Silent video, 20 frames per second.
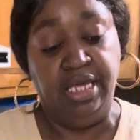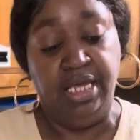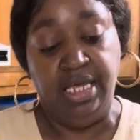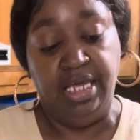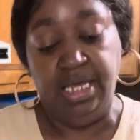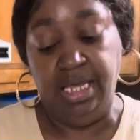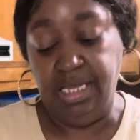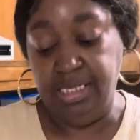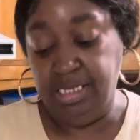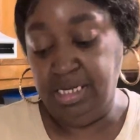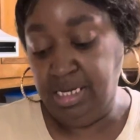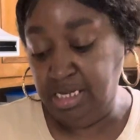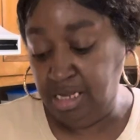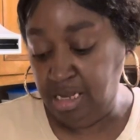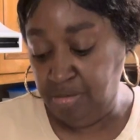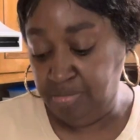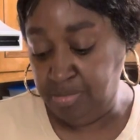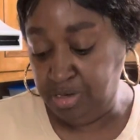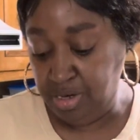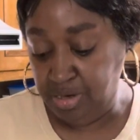And then
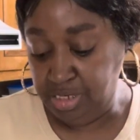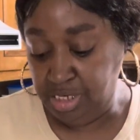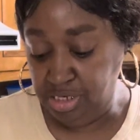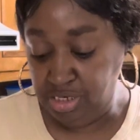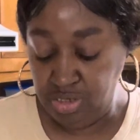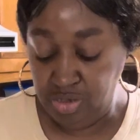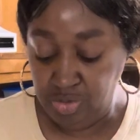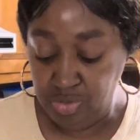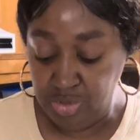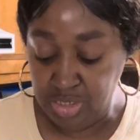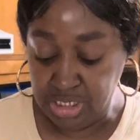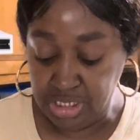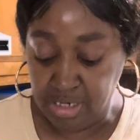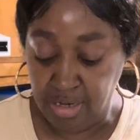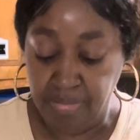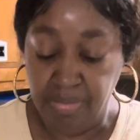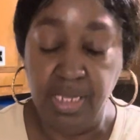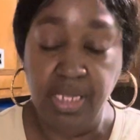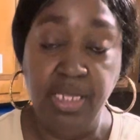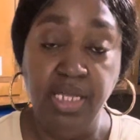I'm going to use some
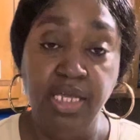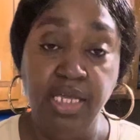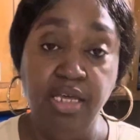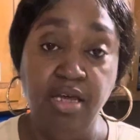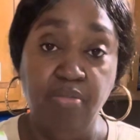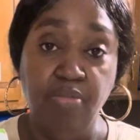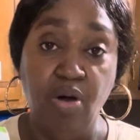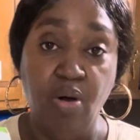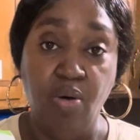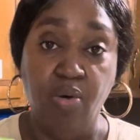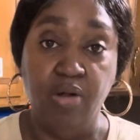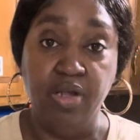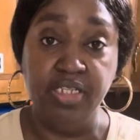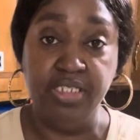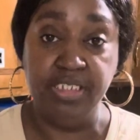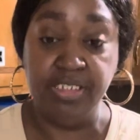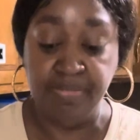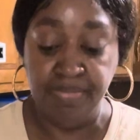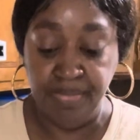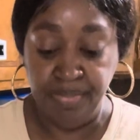hemp
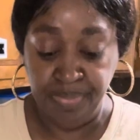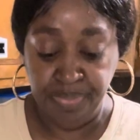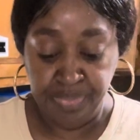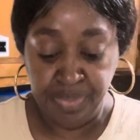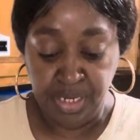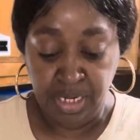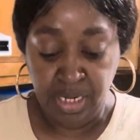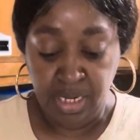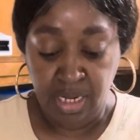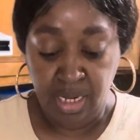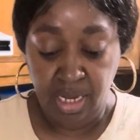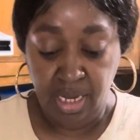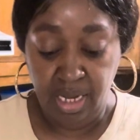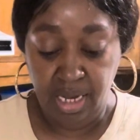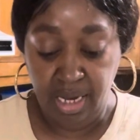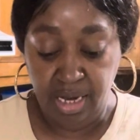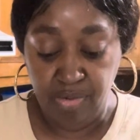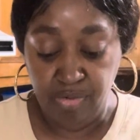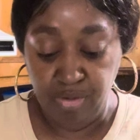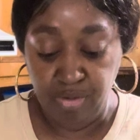hearts.
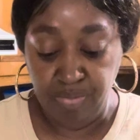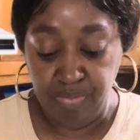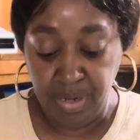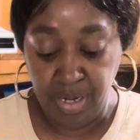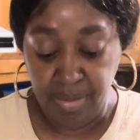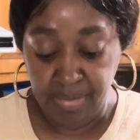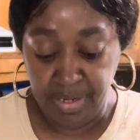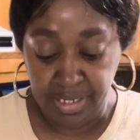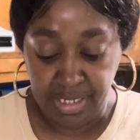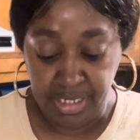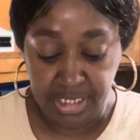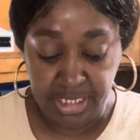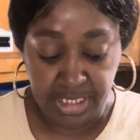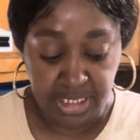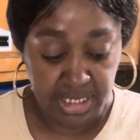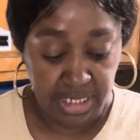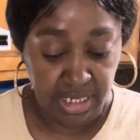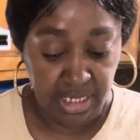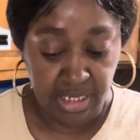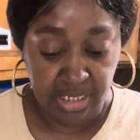And remember, these
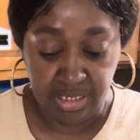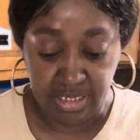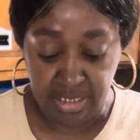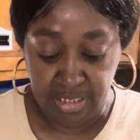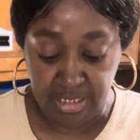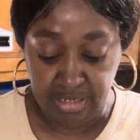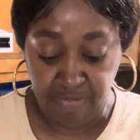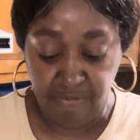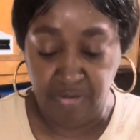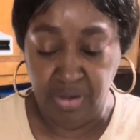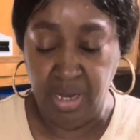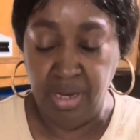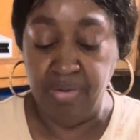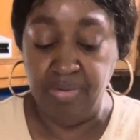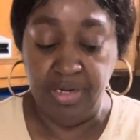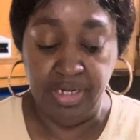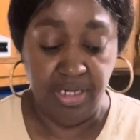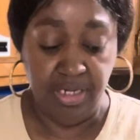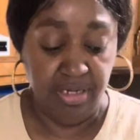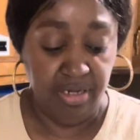seeds is
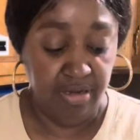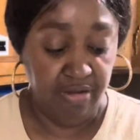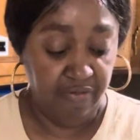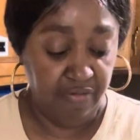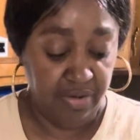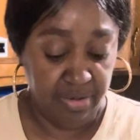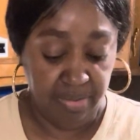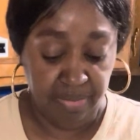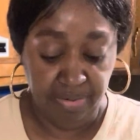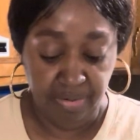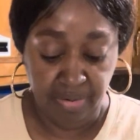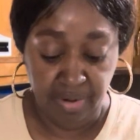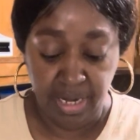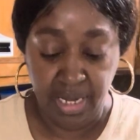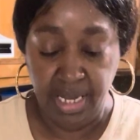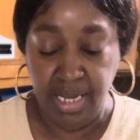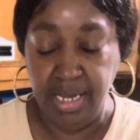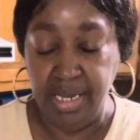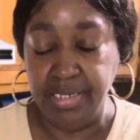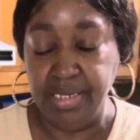very good for the
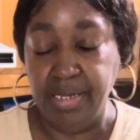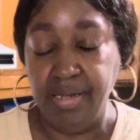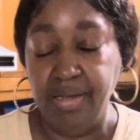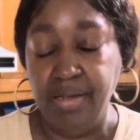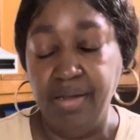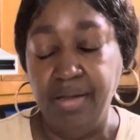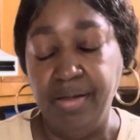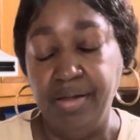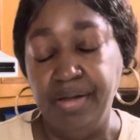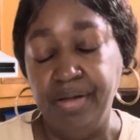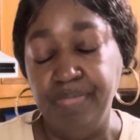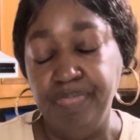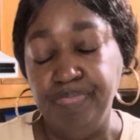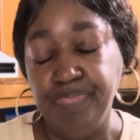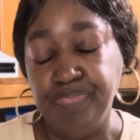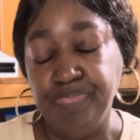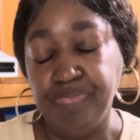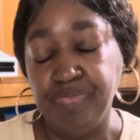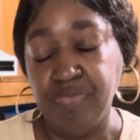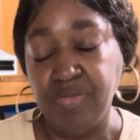brain. The
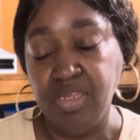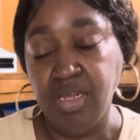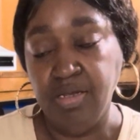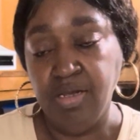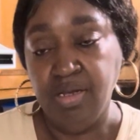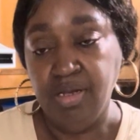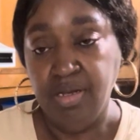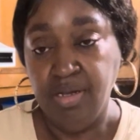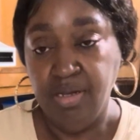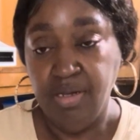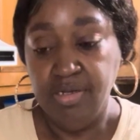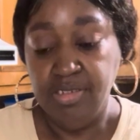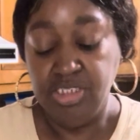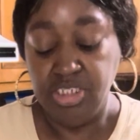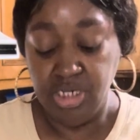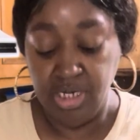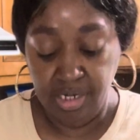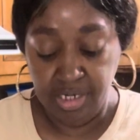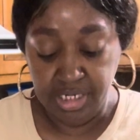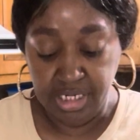
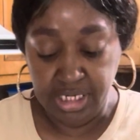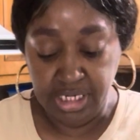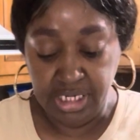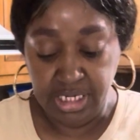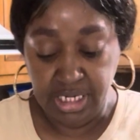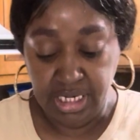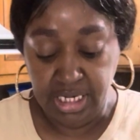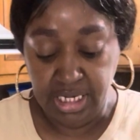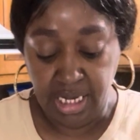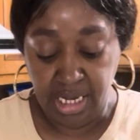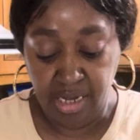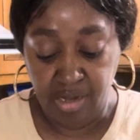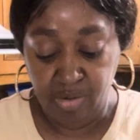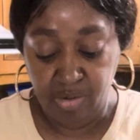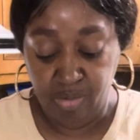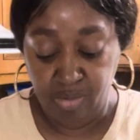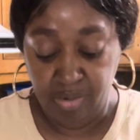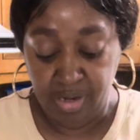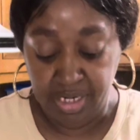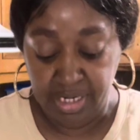chia seed help
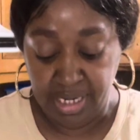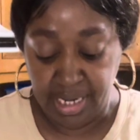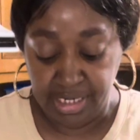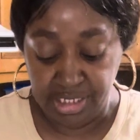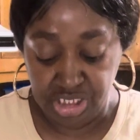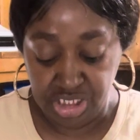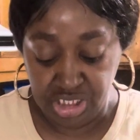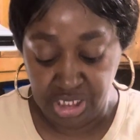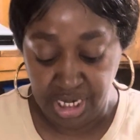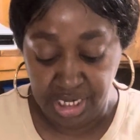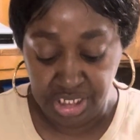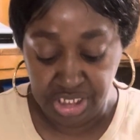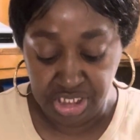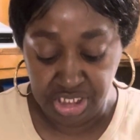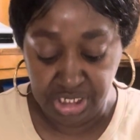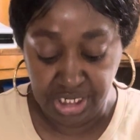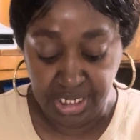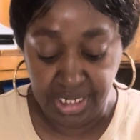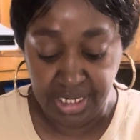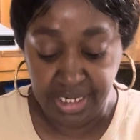with
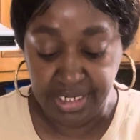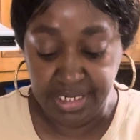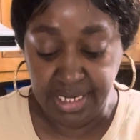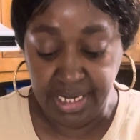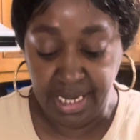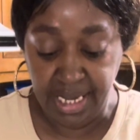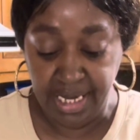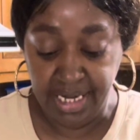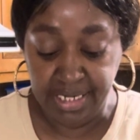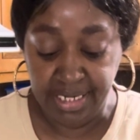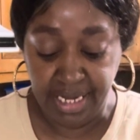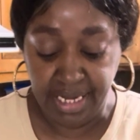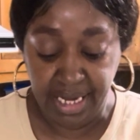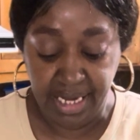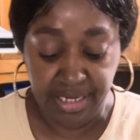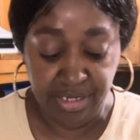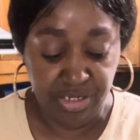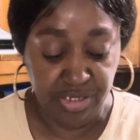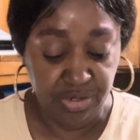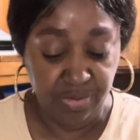digestion, and they
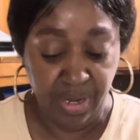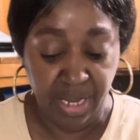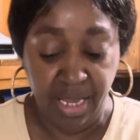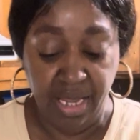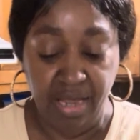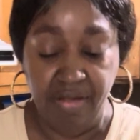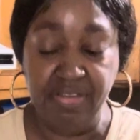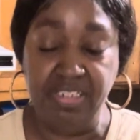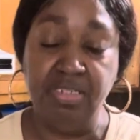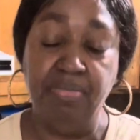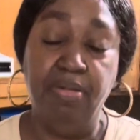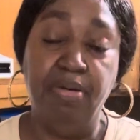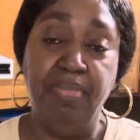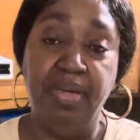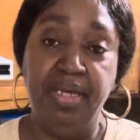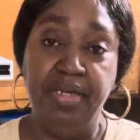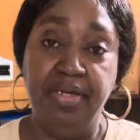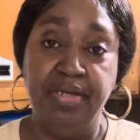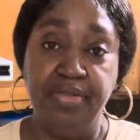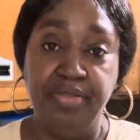do have some
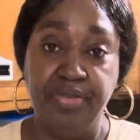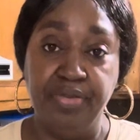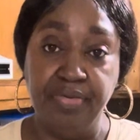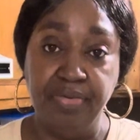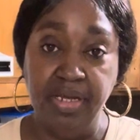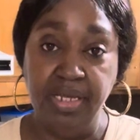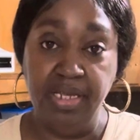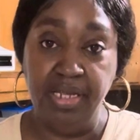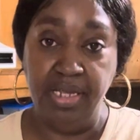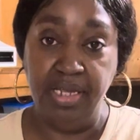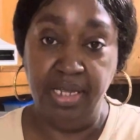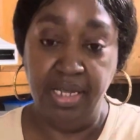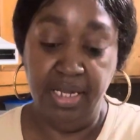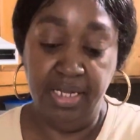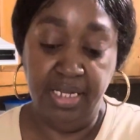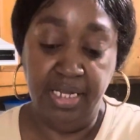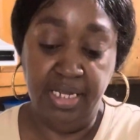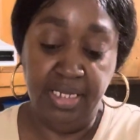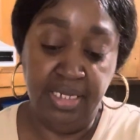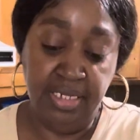omega-3 in
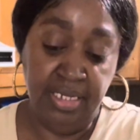it.